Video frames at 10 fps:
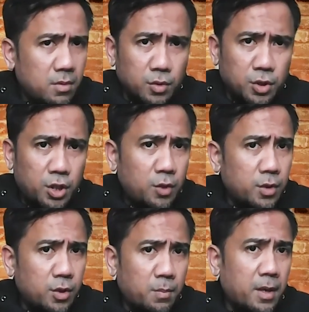continue
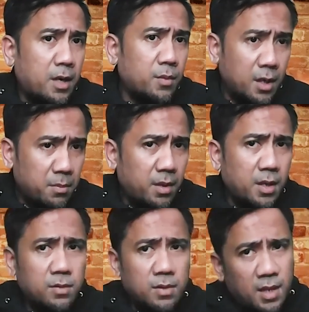with your plan with knight
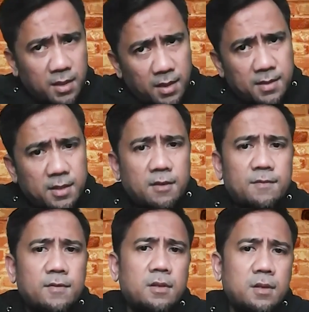b8 to knight
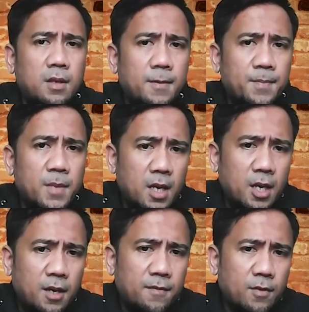d7.
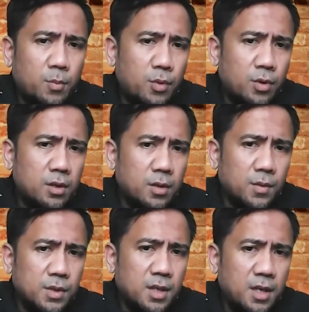If the opponent
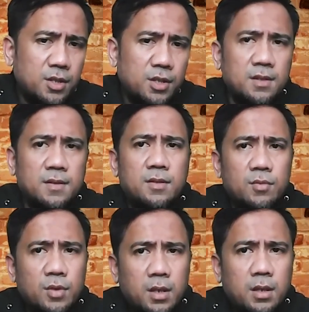goes knight
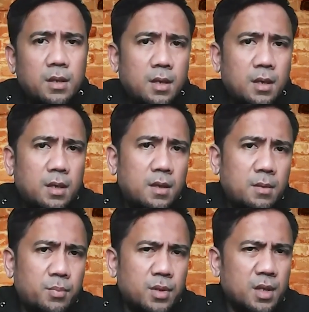g3,
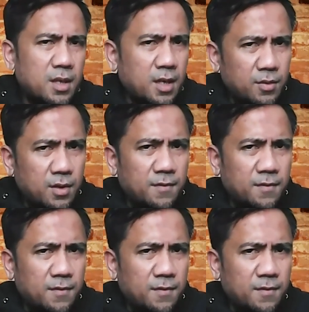then put the knight on